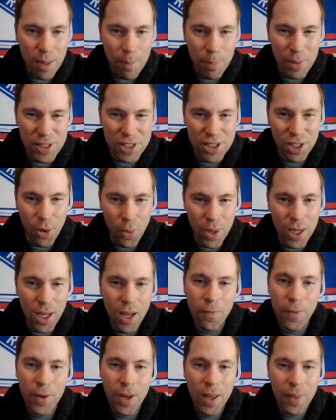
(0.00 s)
but slow
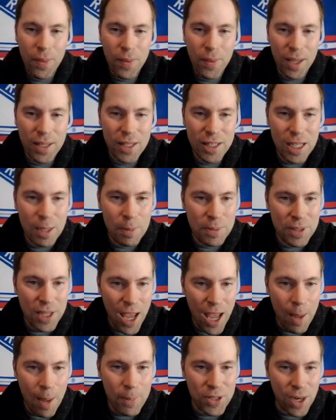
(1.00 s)
enough that I can keep
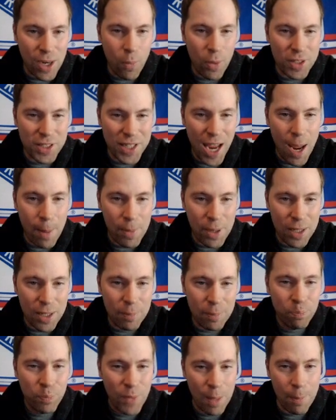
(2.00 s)
tabs on what's
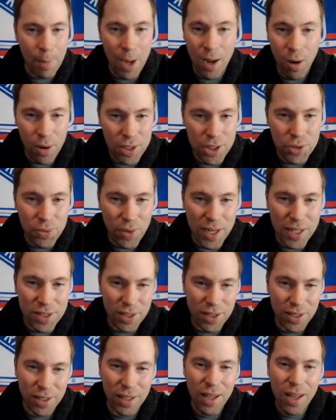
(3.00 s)
happening, and my heart is
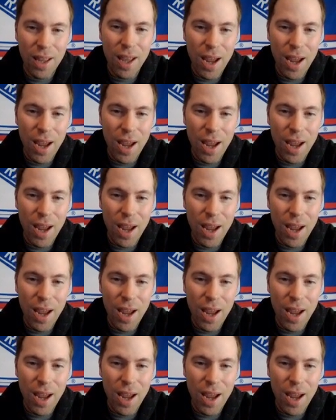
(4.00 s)
racing.